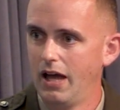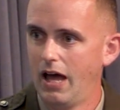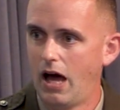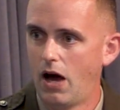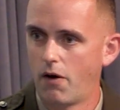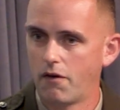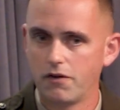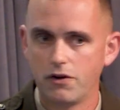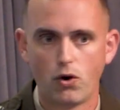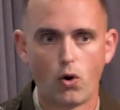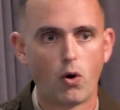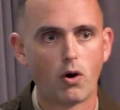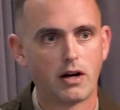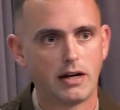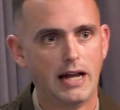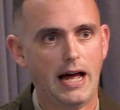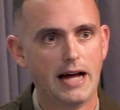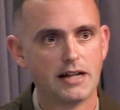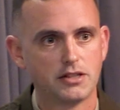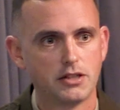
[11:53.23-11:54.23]
however you're
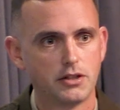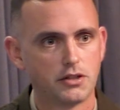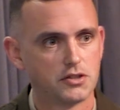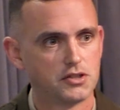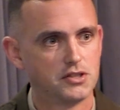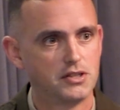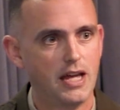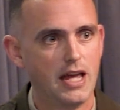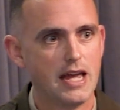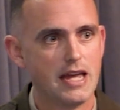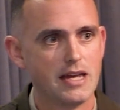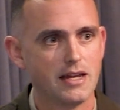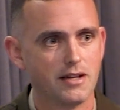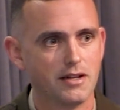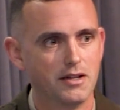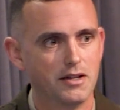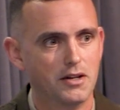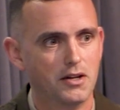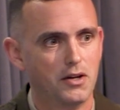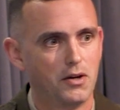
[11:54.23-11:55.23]
organized at your state,
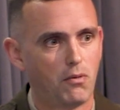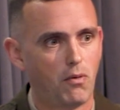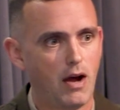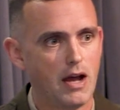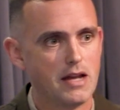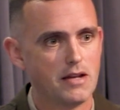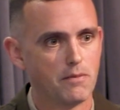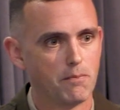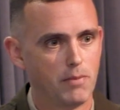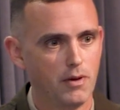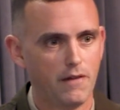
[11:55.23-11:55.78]
right?